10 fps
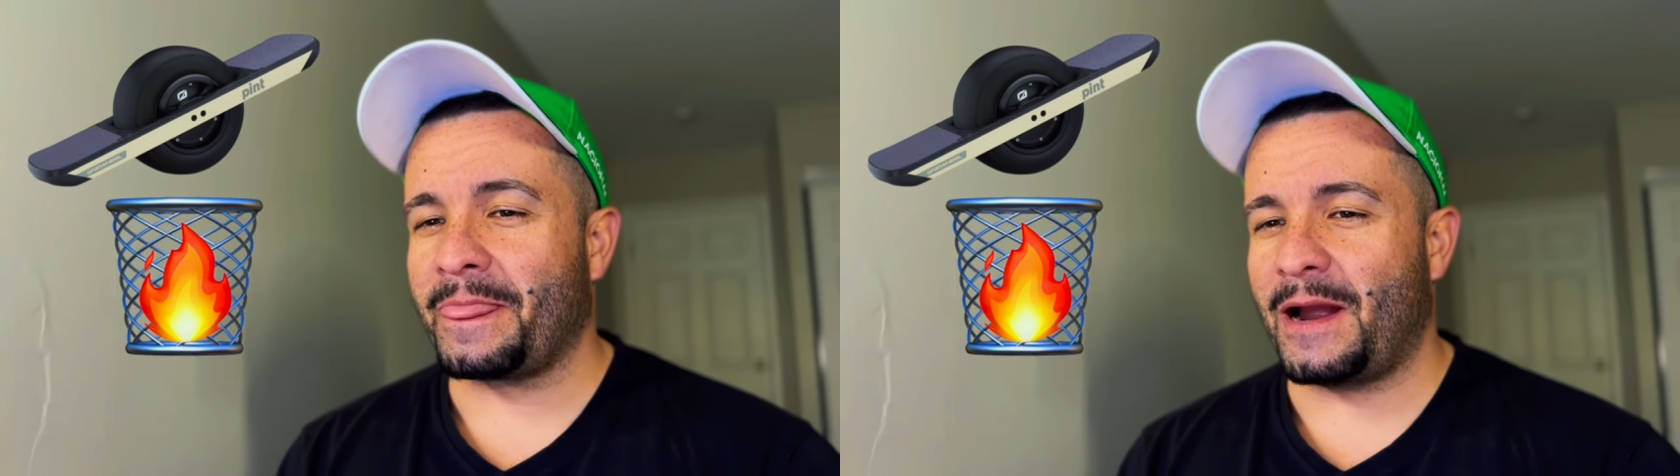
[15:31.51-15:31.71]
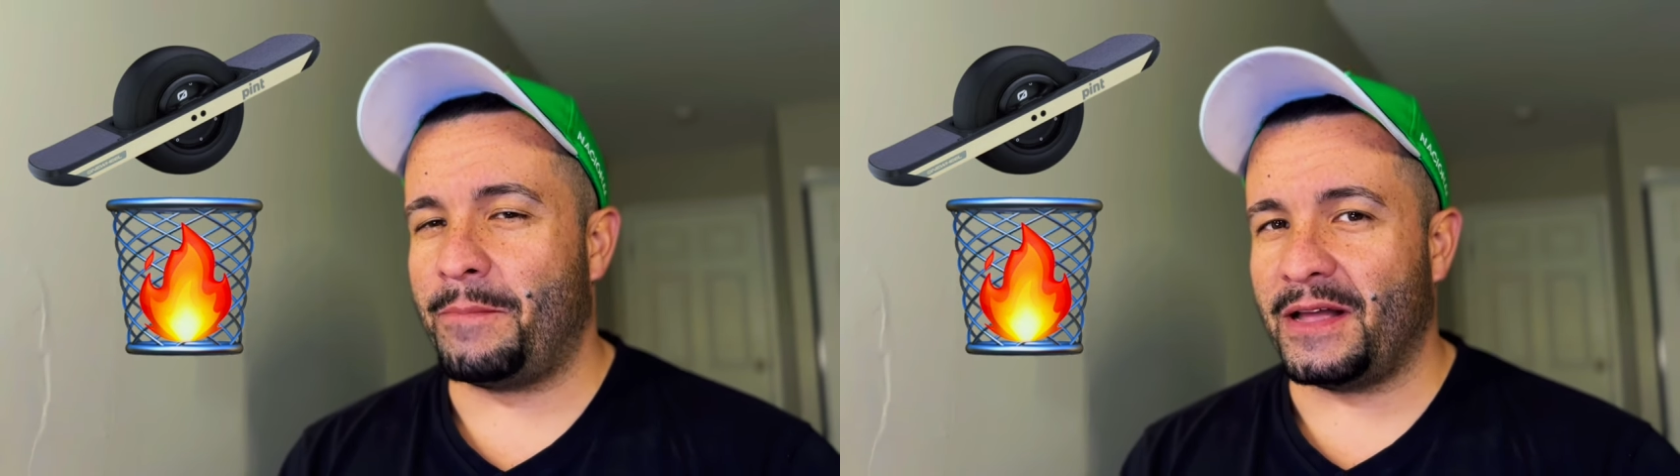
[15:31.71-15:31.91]

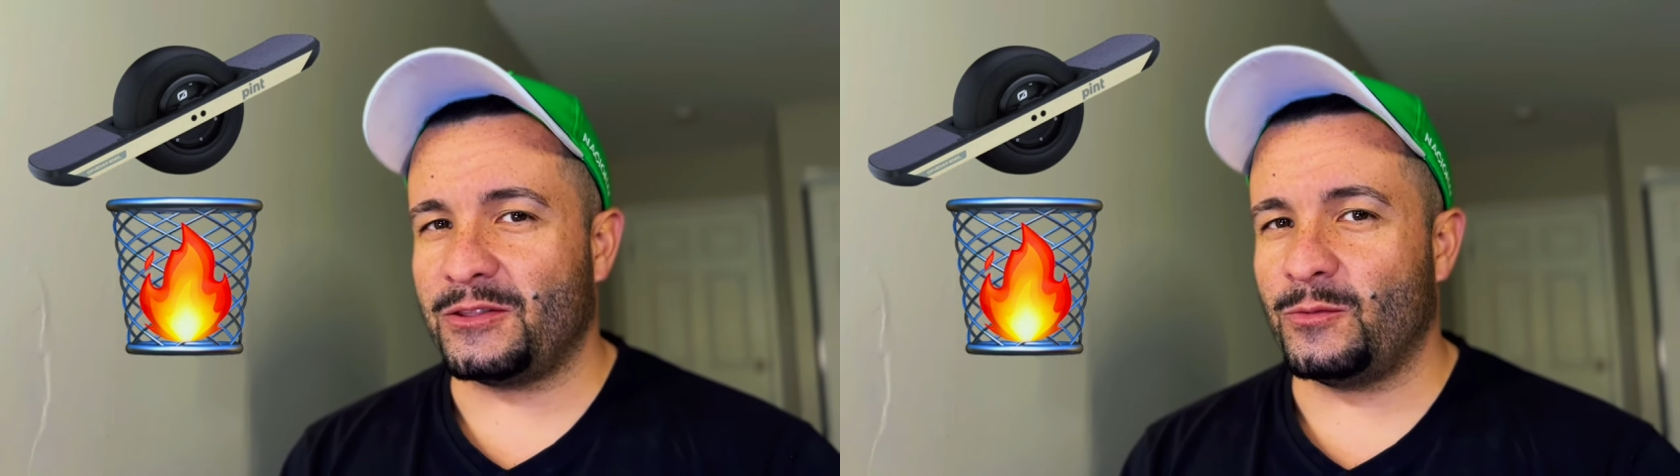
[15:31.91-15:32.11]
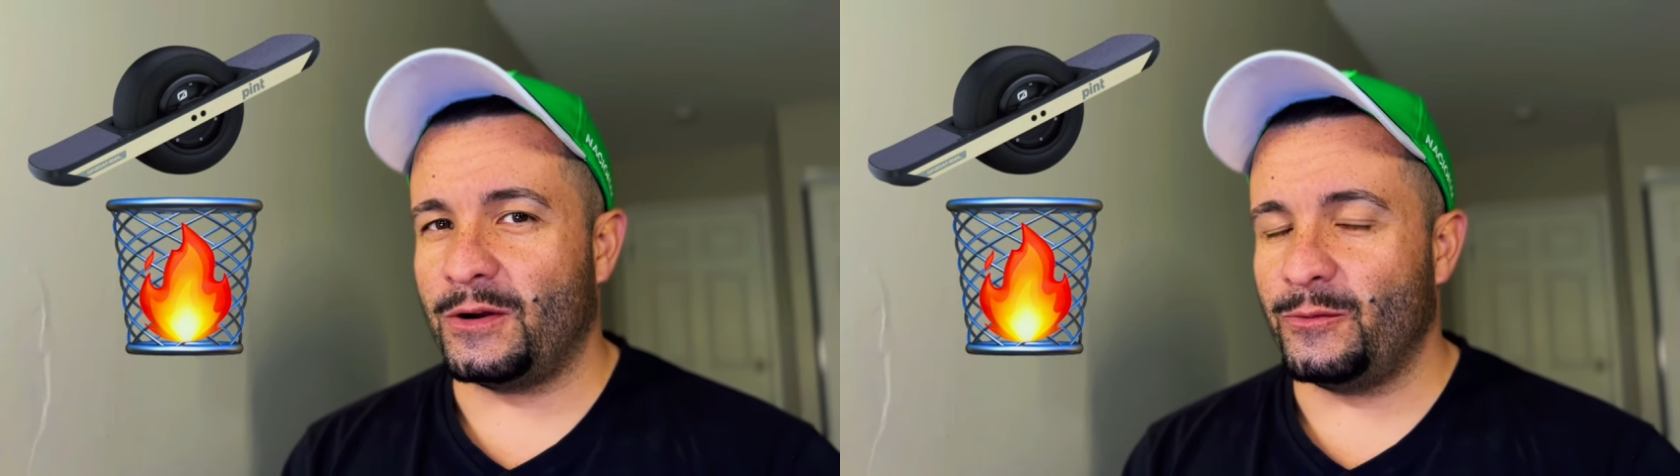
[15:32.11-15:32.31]
about
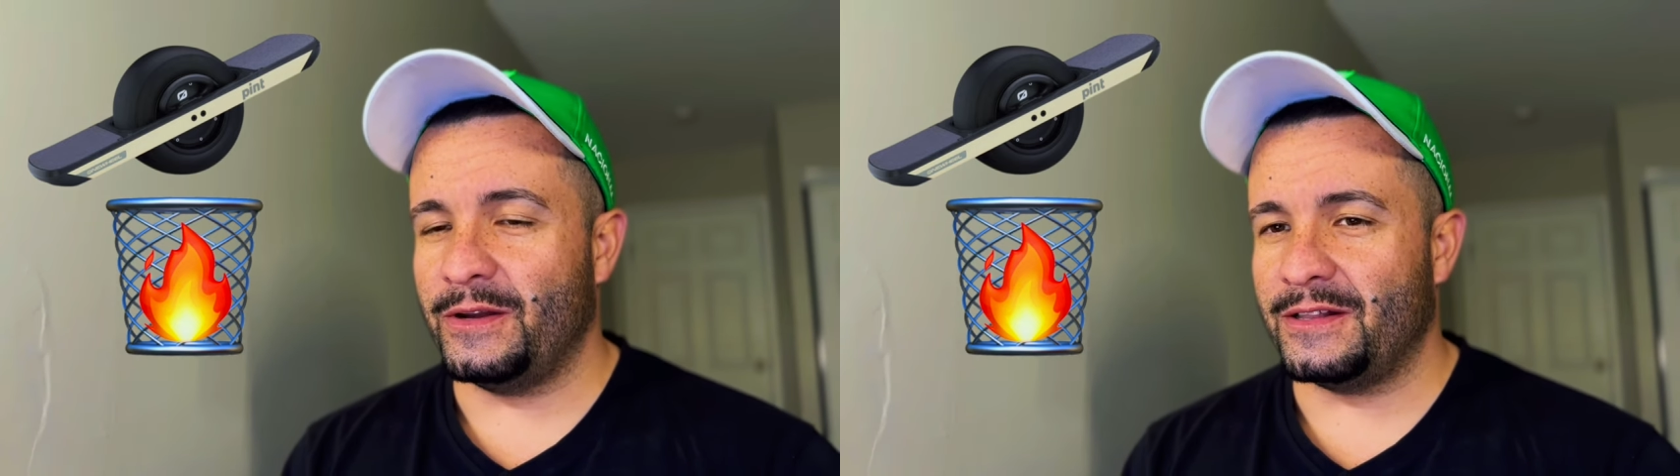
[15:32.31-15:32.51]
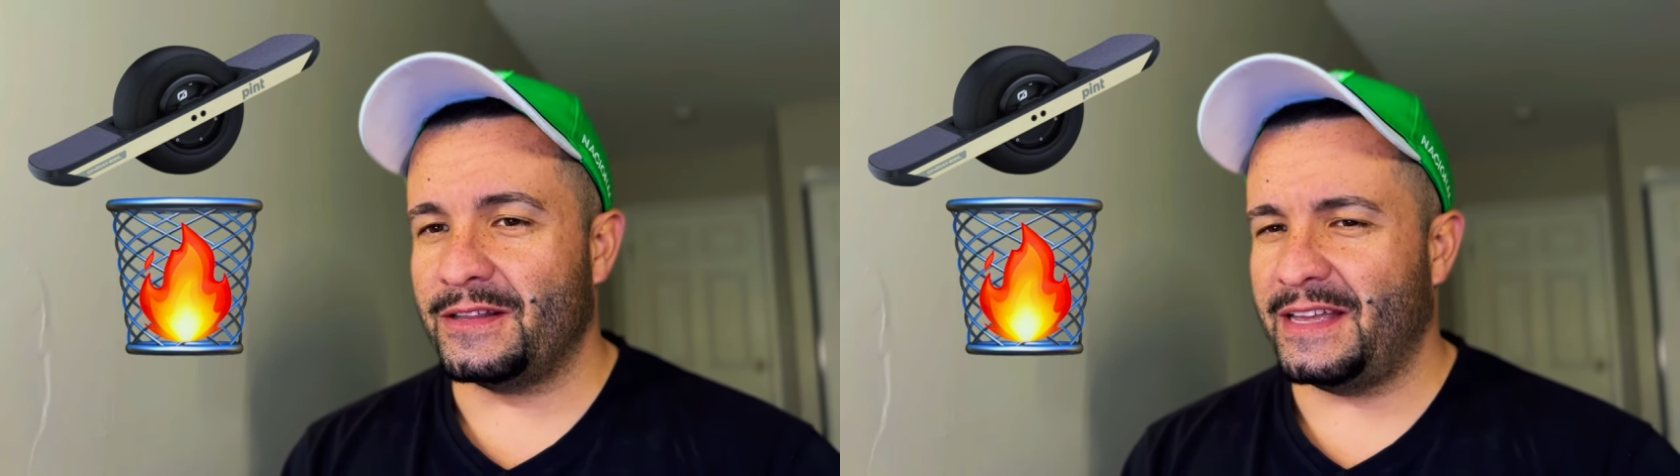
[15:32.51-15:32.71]
the one
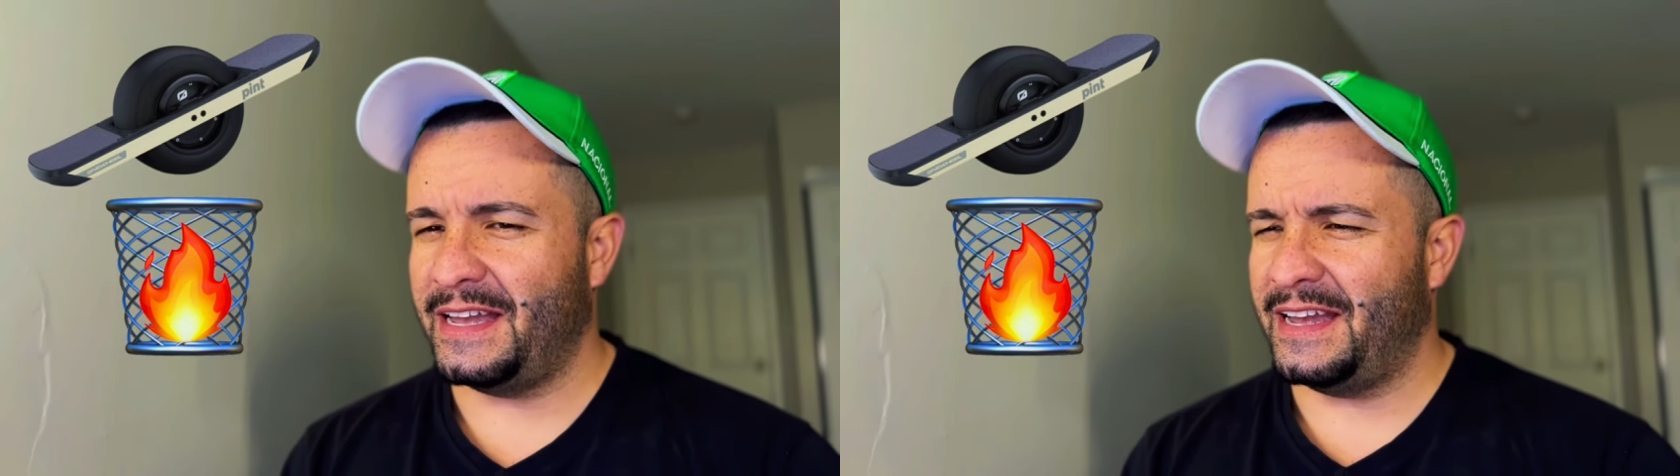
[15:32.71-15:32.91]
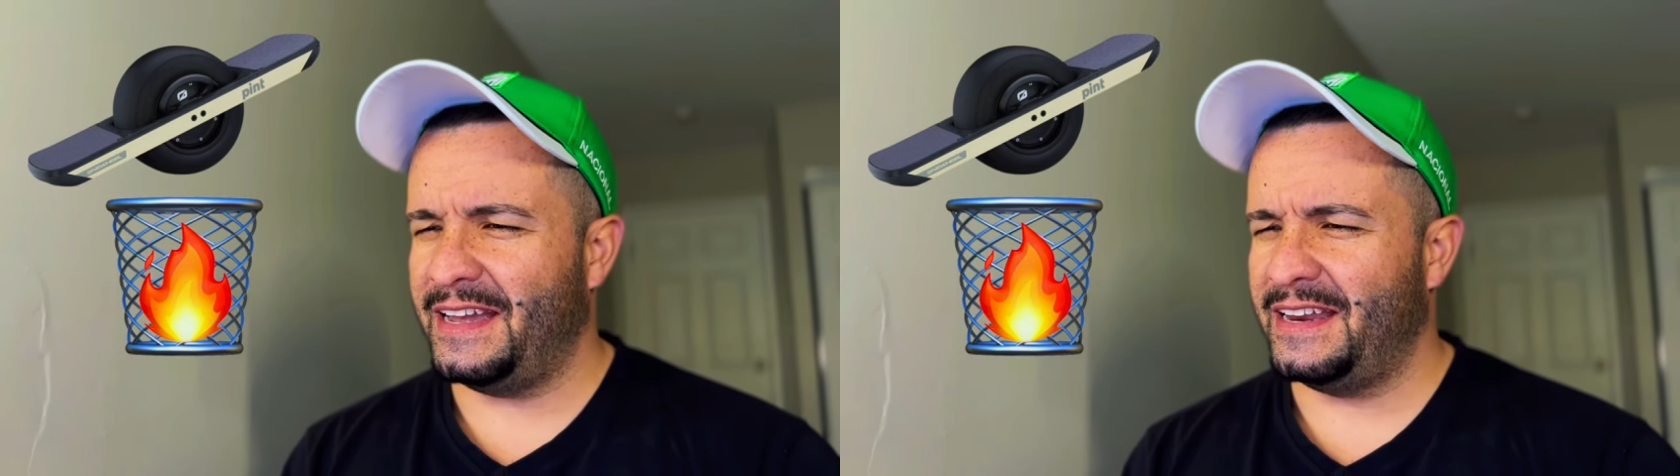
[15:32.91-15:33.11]
wheel,
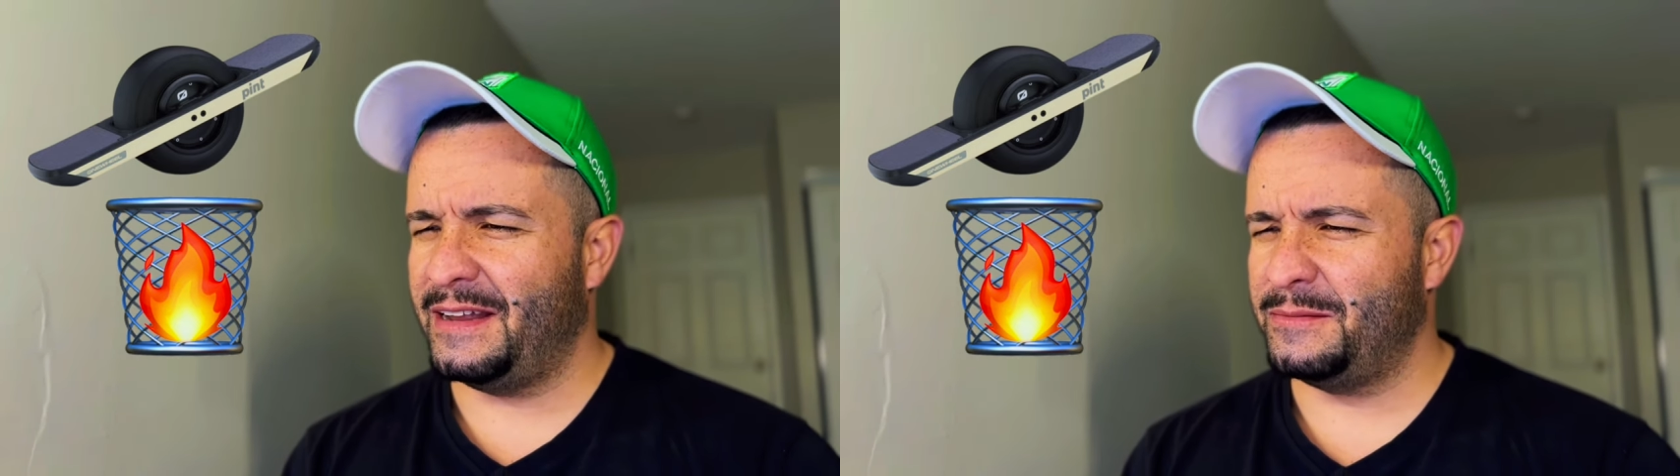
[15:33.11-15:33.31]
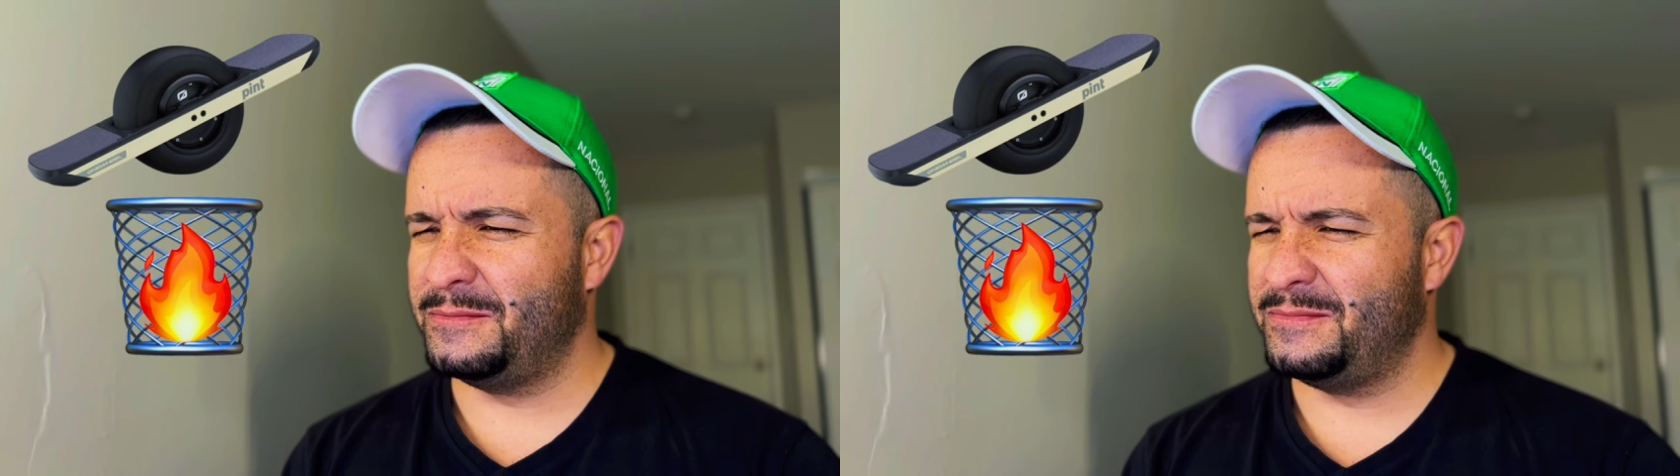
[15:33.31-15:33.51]
and
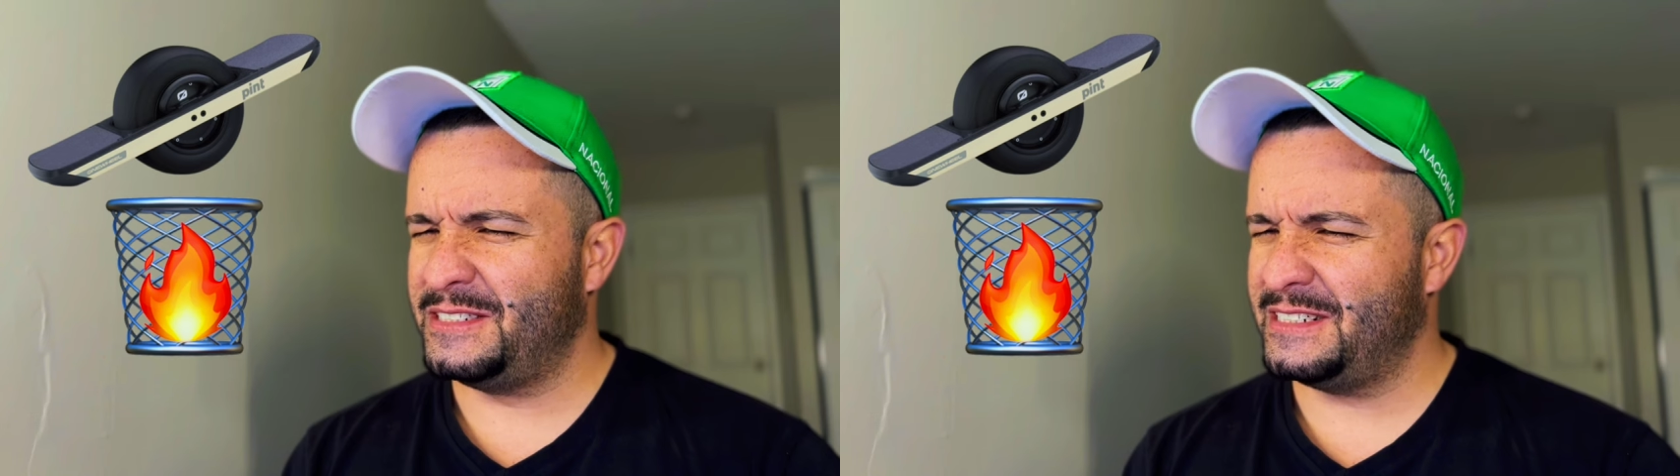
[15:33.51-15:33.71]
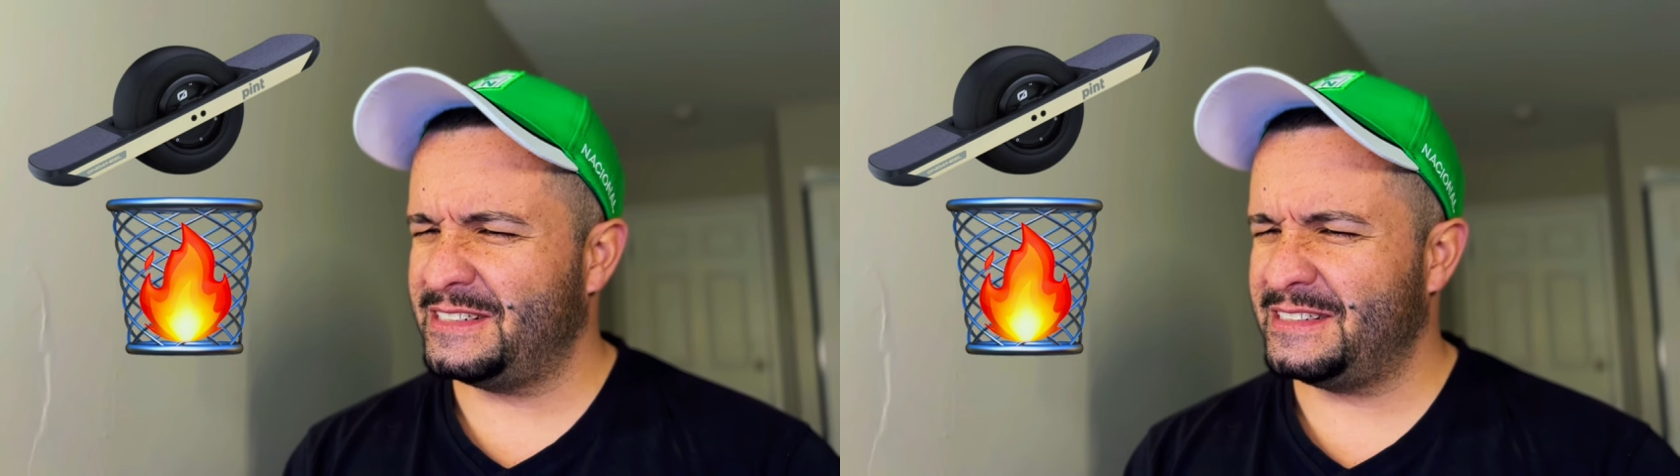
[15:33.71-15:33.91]
I'm
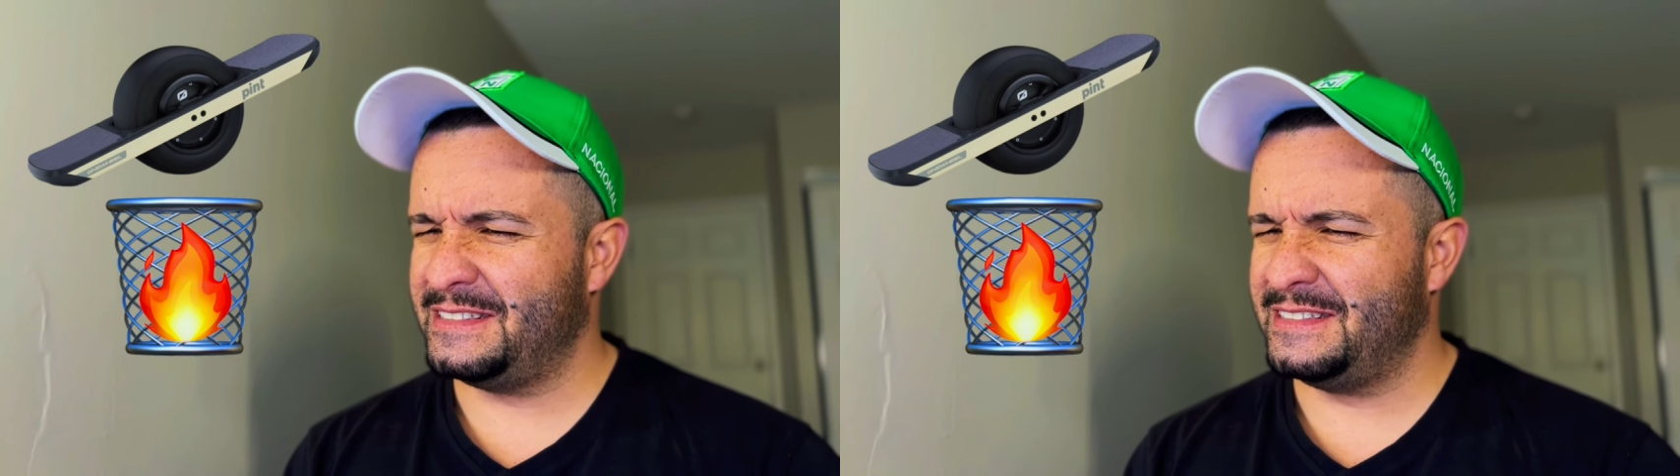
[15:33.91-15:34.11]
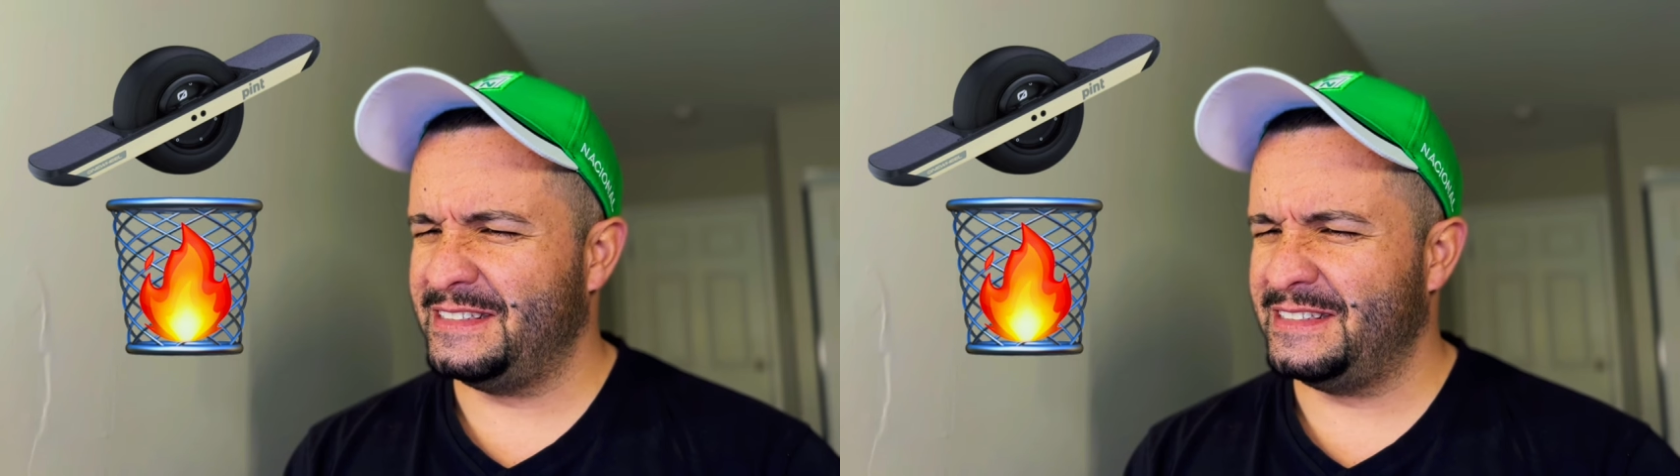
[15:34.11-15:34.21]
just,